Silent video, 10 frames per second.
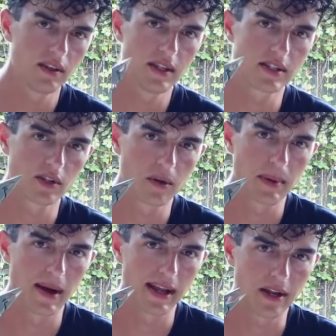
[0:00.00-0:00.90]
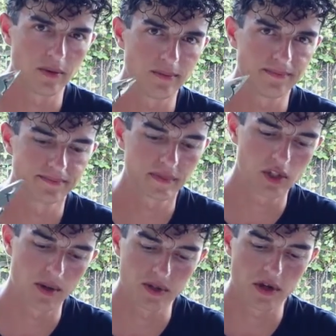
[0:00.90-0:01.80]
This is going to be my handle.
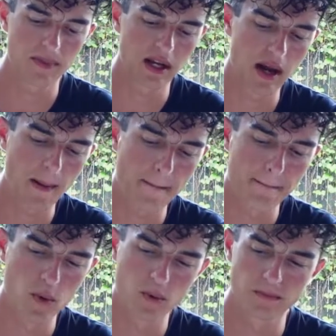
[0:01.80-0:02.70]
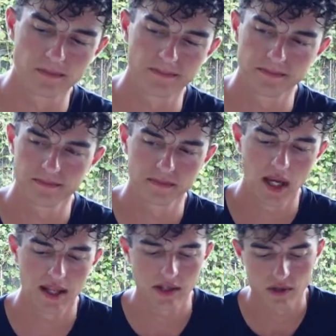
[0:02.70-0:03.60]
So I'm just going to pick it up,
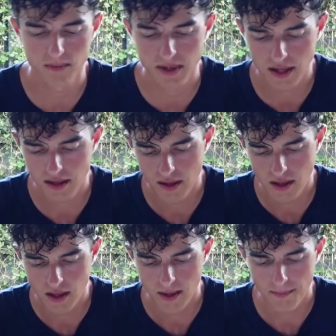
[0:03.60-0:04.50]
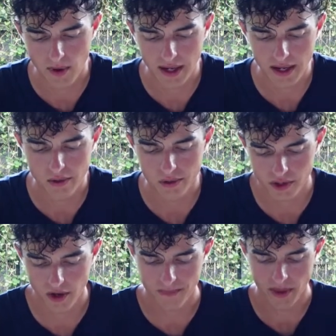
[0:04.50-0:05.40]
and that's going to be my handle.
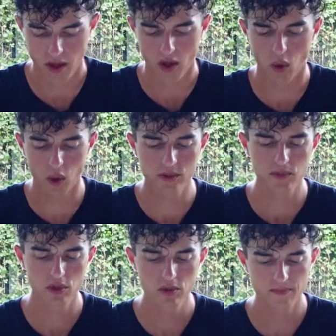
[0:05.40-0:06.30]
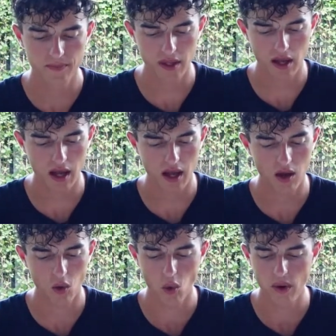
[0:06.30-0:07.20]
So awesome tool.
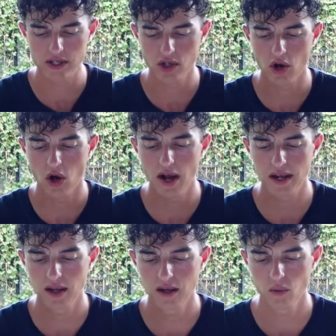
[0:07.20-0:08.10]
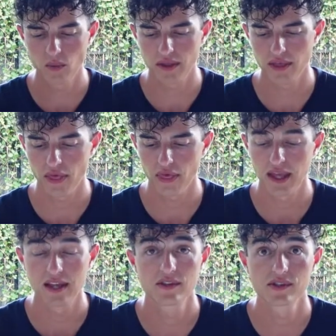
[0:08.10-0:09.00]
Always go hiking with
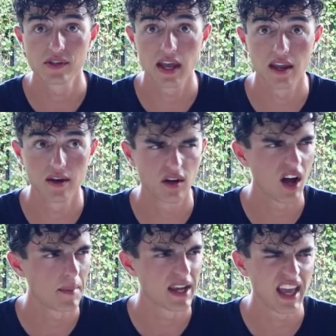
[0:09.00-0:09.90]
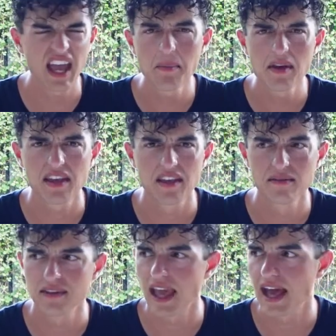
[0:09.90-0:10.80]
things, and I mean camping,
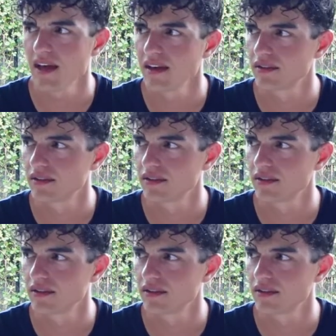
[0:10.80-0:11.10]
yeah,